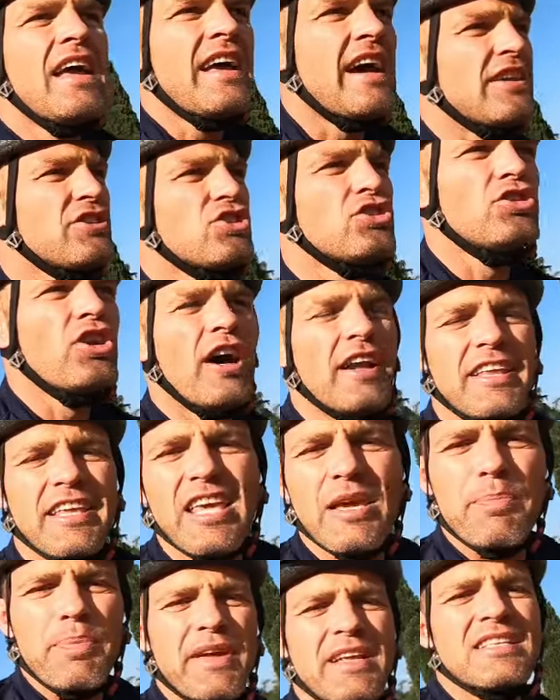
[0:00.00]
that you're not
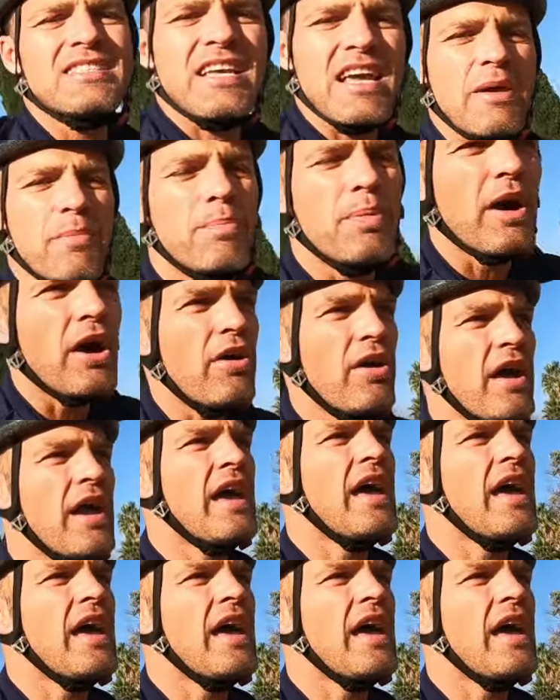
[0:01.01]
keeping tempo